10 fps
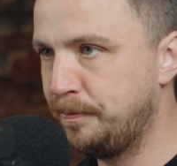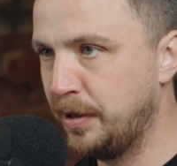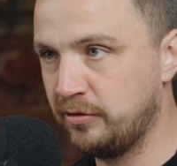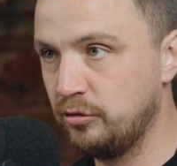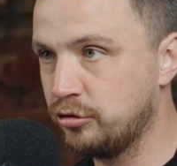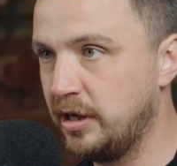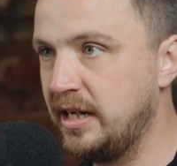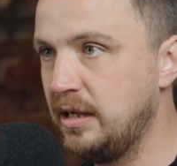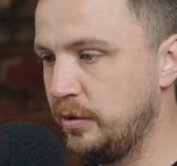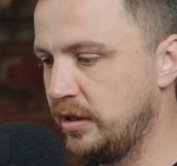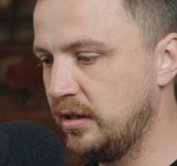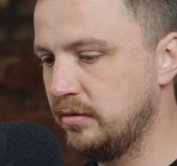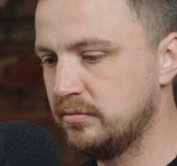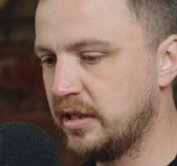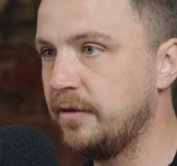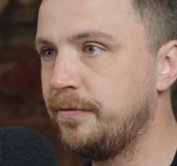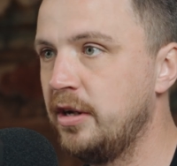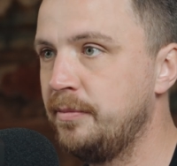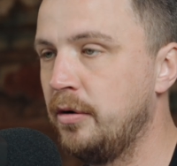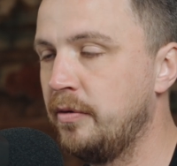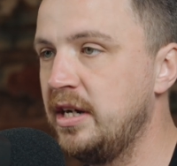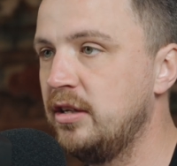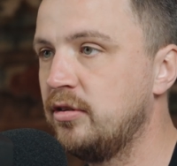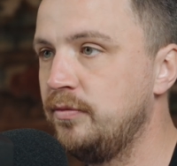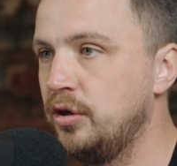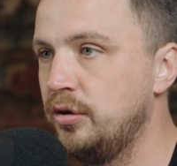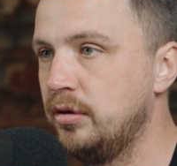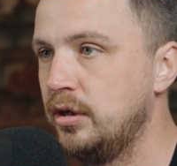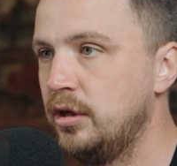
personal training within like a 5-mile radius of you,